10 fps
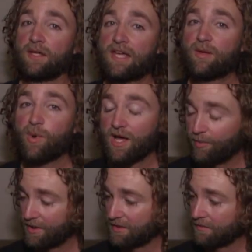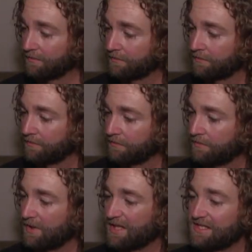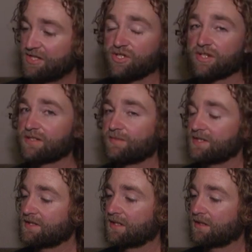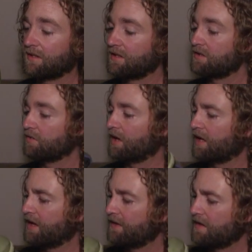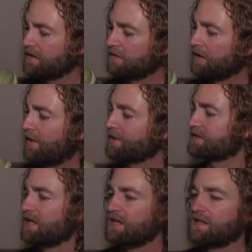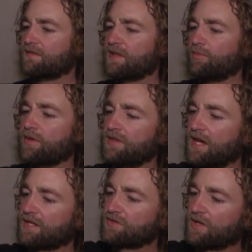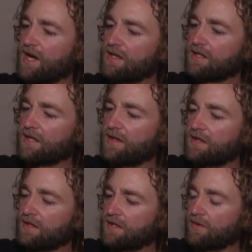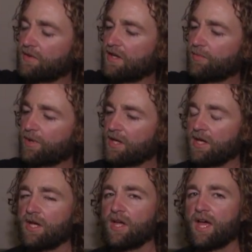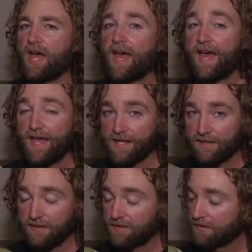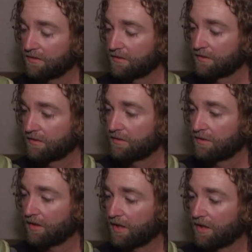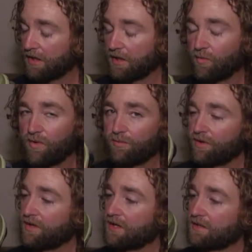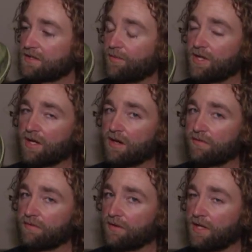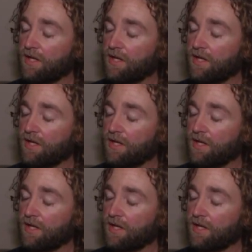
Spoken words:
In my opinion. It's just missing a U-cut. And then I'm excited if they put the extra eyelet. I think that will help. And one more thing on top of the cuff.